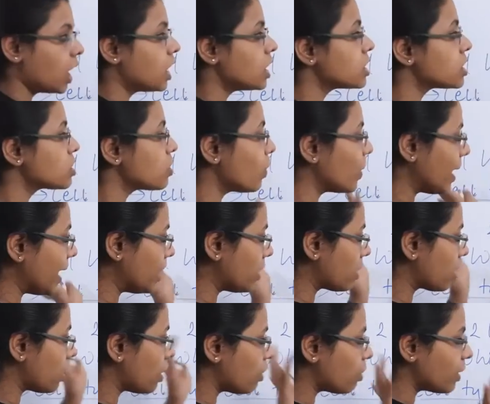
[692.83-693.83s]
So
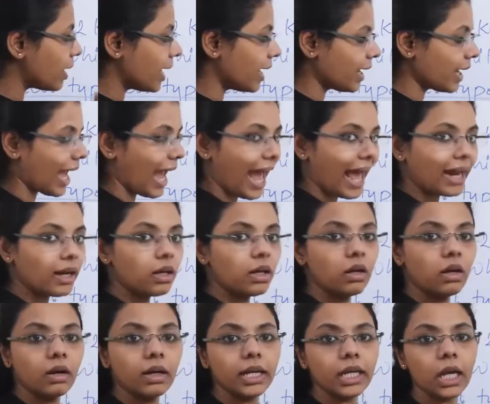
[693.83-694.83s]
including and
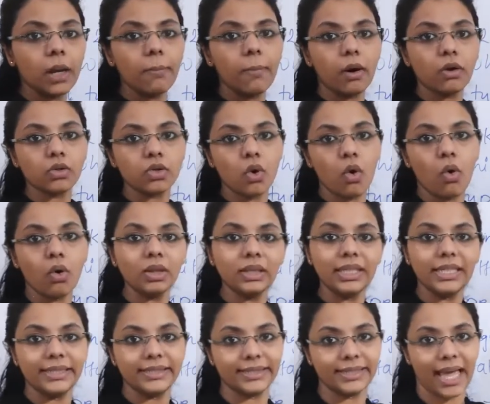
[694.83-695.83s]
learning about all
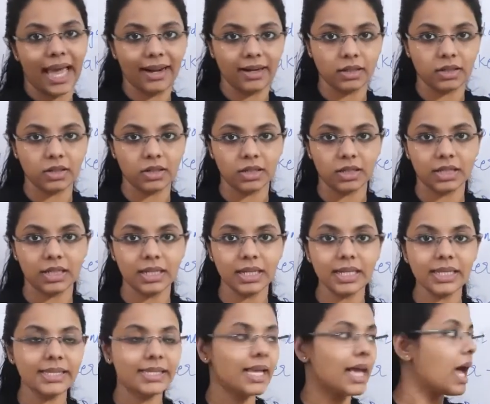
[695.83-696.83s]
these
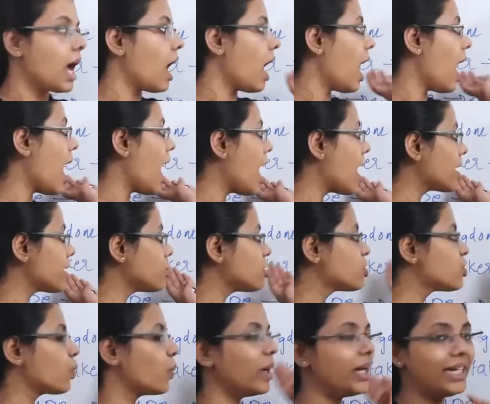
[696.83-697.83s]
characteristics,
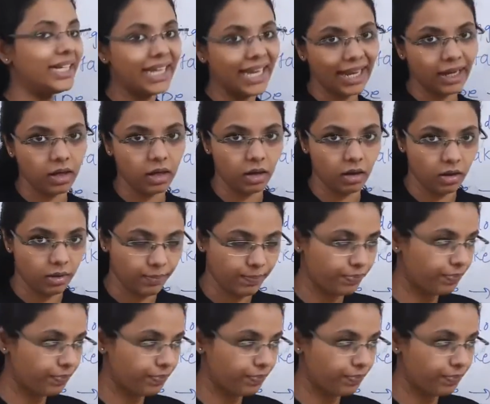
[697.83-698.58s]
R.H. Whittaker